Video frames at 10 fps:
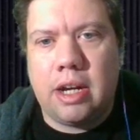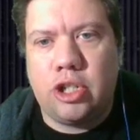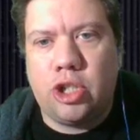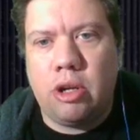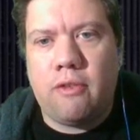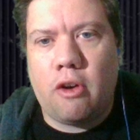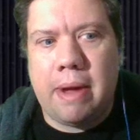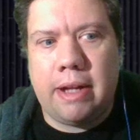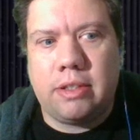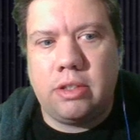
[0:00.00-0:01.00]
show
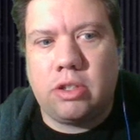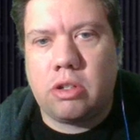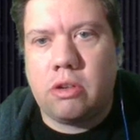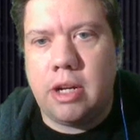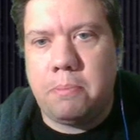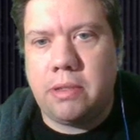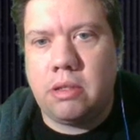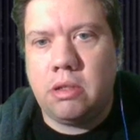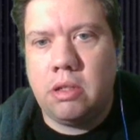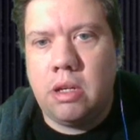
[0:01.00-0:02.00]
formats and
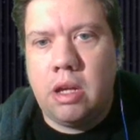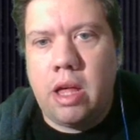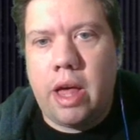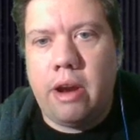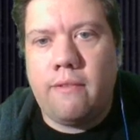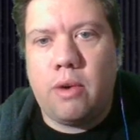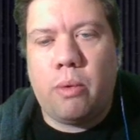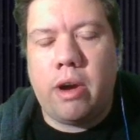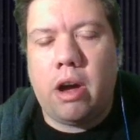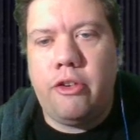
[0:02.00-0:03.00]
scripts, and over
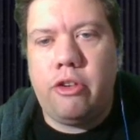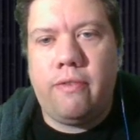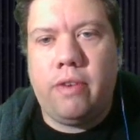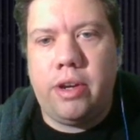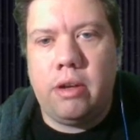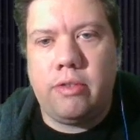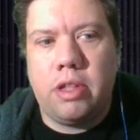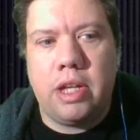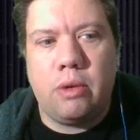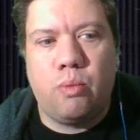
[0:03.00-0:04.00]
100
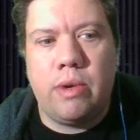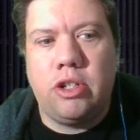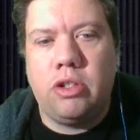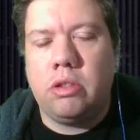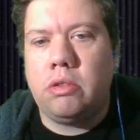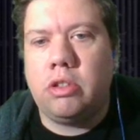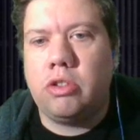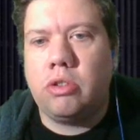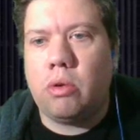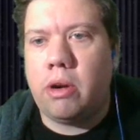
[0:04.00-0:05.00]
footnotes to the original
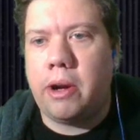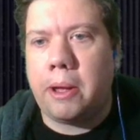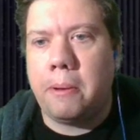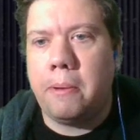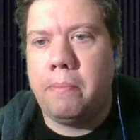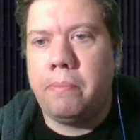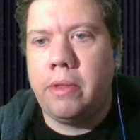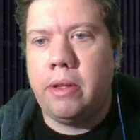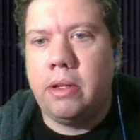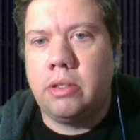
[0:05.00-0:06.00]
story.
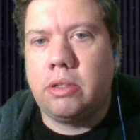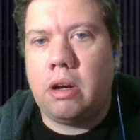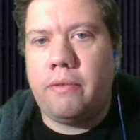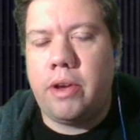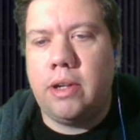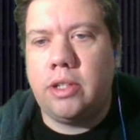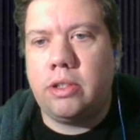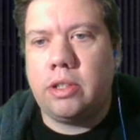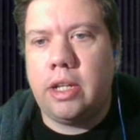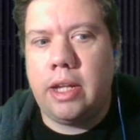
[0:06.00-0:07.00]
So if you're
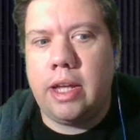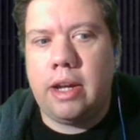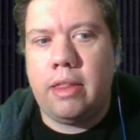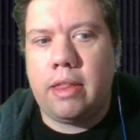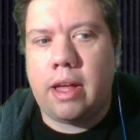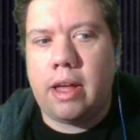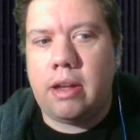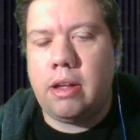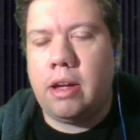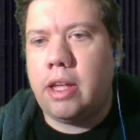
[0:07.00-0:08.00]
interested in getting
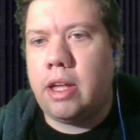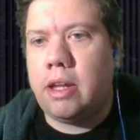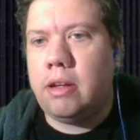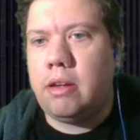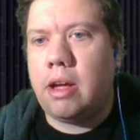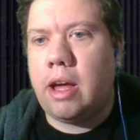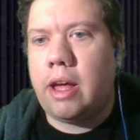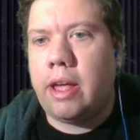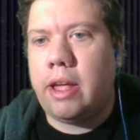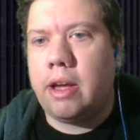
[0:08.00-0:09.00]
that, again,
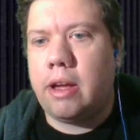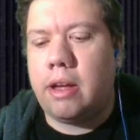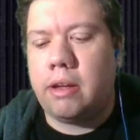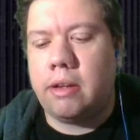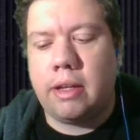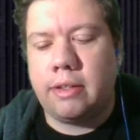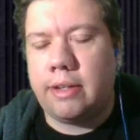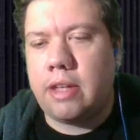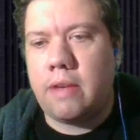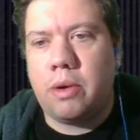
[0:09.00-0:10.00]
as I
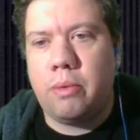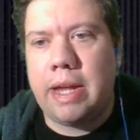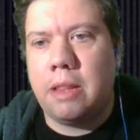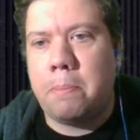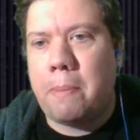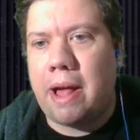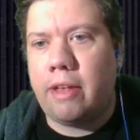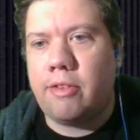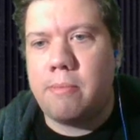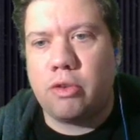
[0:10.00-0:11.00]
say every week, the
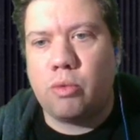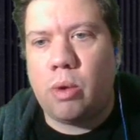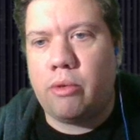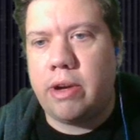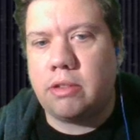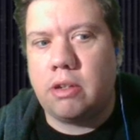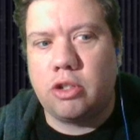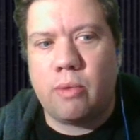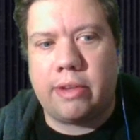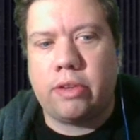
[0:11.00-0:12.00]
best, most
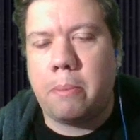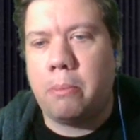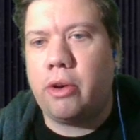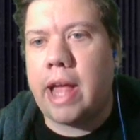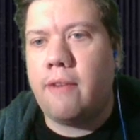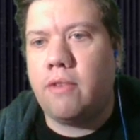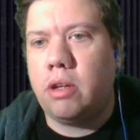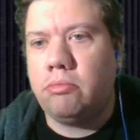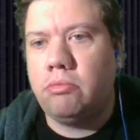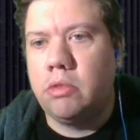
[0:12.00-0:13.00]
well-researched wrestling book
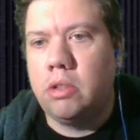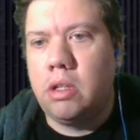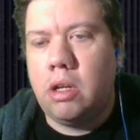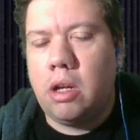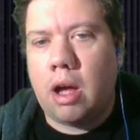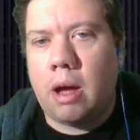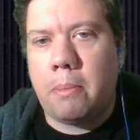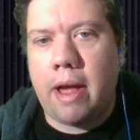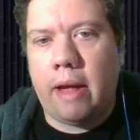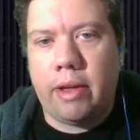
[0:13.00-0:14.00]
ever.
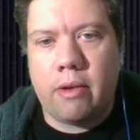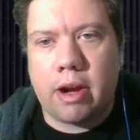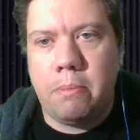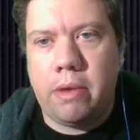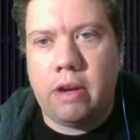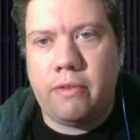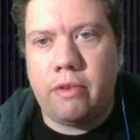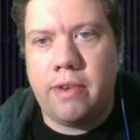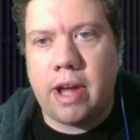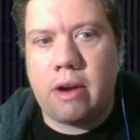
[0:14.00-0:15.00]
I highly recommend it if
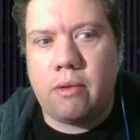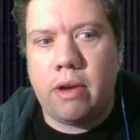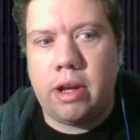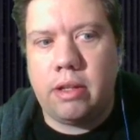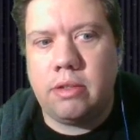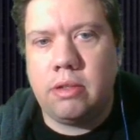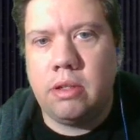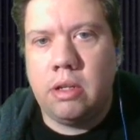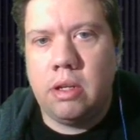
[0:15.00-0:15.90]
you've not read it.